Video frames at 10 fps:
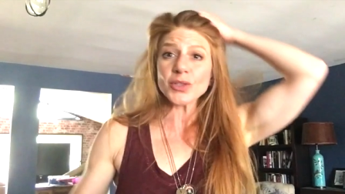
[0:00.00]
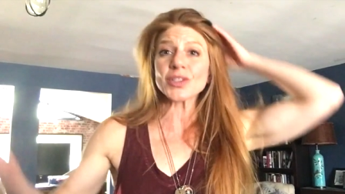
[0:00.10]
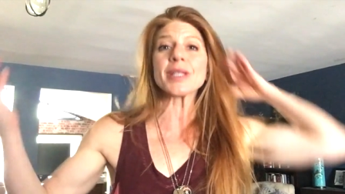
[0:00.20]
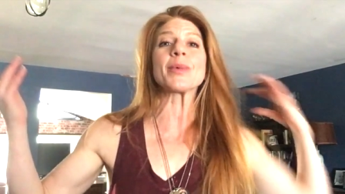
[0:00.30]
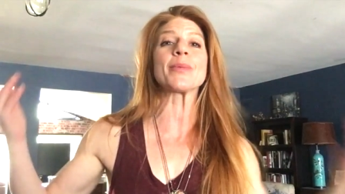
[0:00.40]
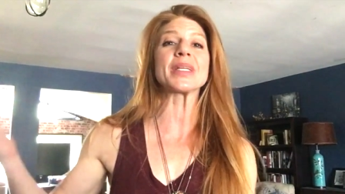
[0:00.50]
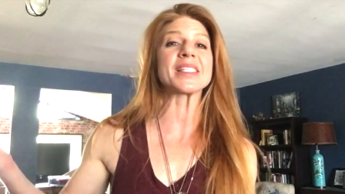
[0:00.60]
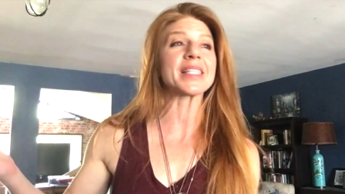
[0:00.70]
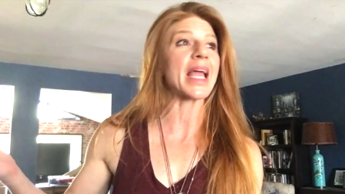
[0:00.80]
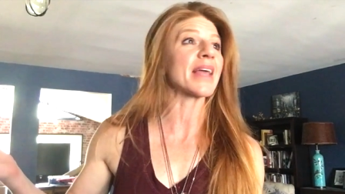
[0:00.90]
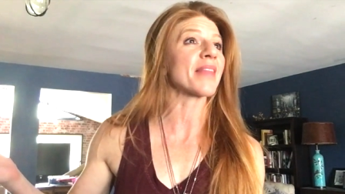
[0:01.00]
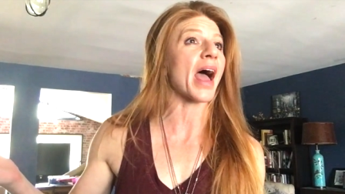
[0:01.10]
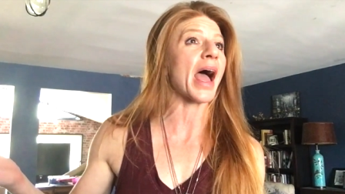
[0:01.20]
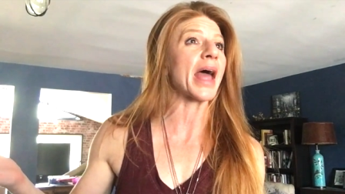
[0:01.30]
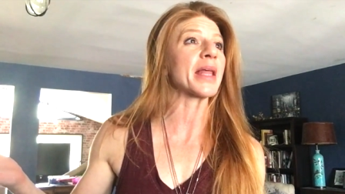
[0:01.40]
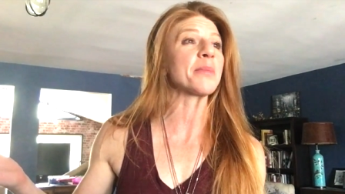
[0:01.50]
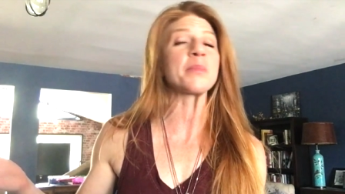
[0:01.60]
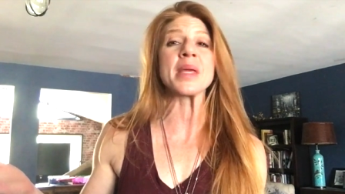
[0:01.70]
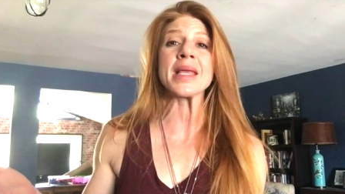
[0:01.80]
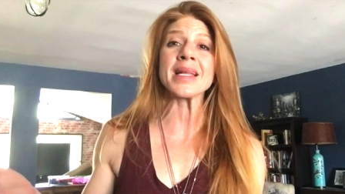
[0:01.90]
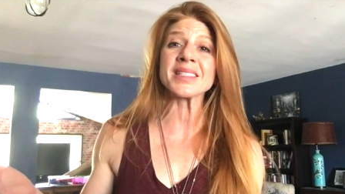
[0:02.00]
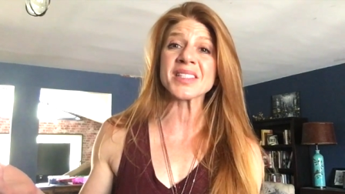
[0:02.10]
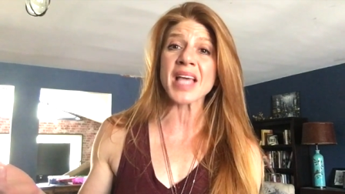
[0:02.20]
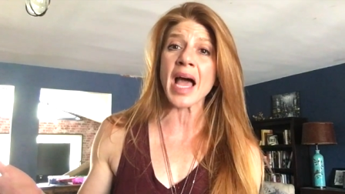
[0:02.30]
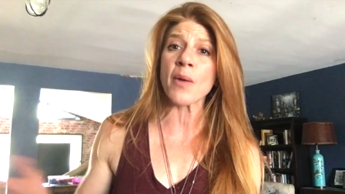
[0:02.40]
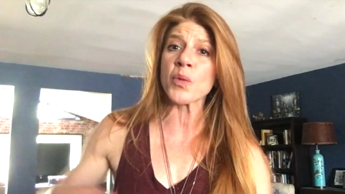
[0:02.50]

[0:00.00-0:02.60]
Usually when we say that, it means that